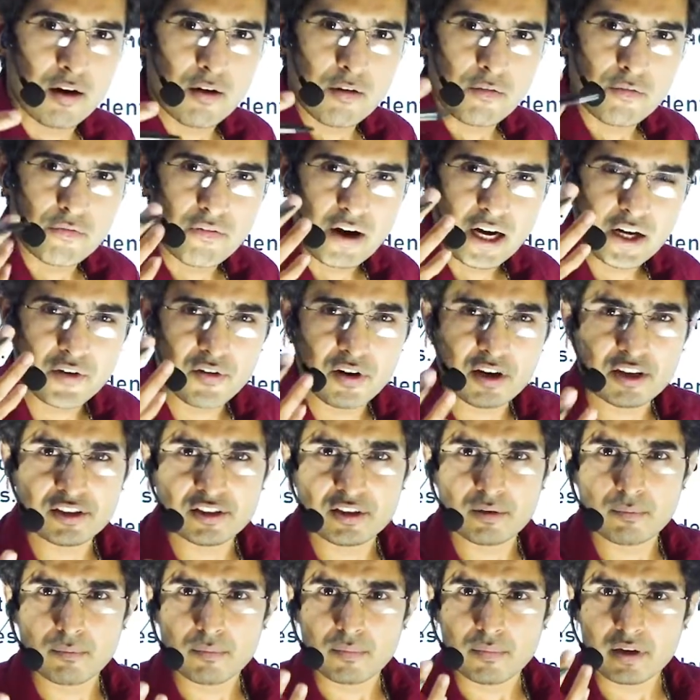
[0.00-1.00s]

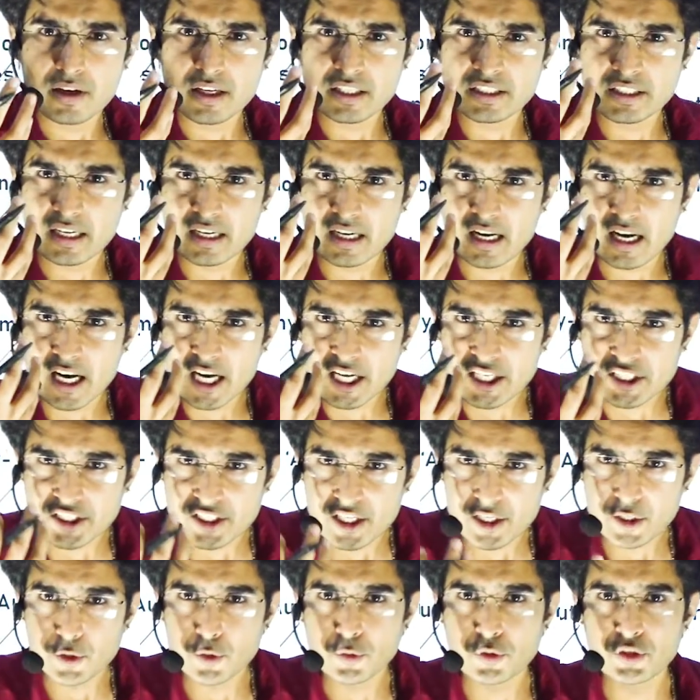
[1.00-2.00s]
federalism is an
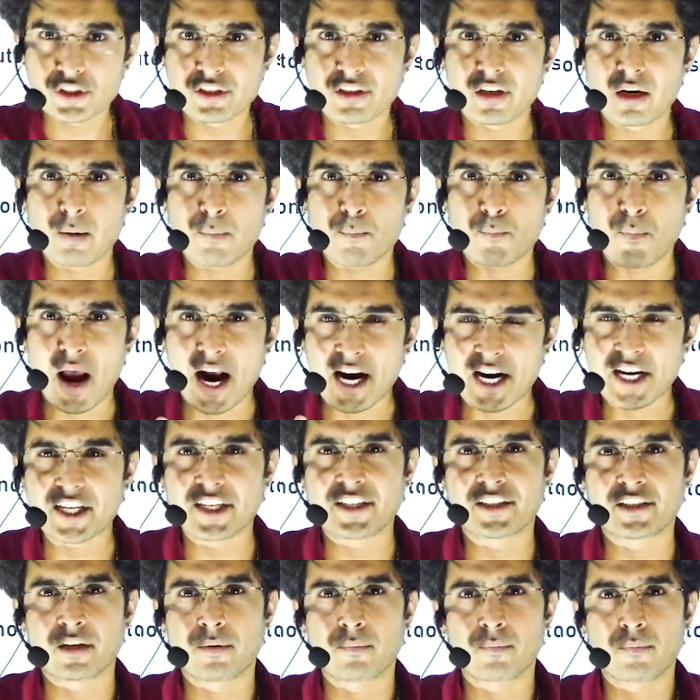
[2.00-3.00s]
institutional
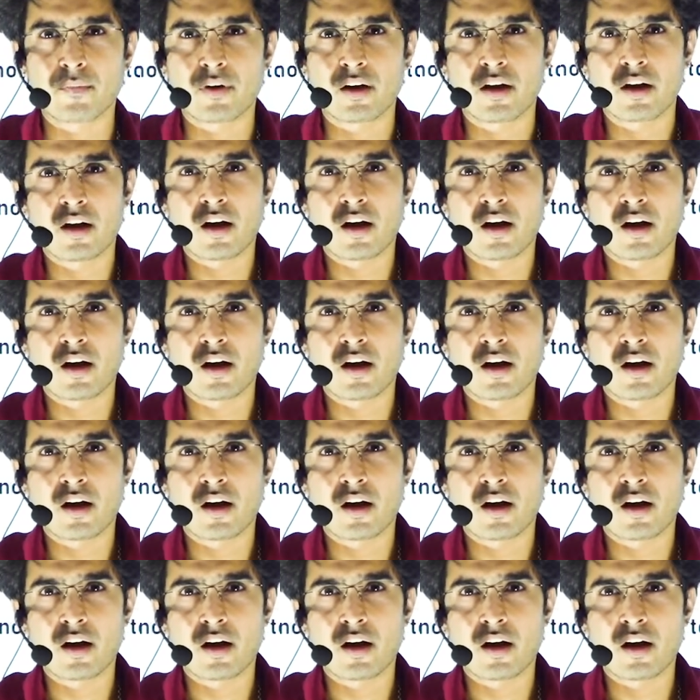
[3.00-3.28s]
mechanism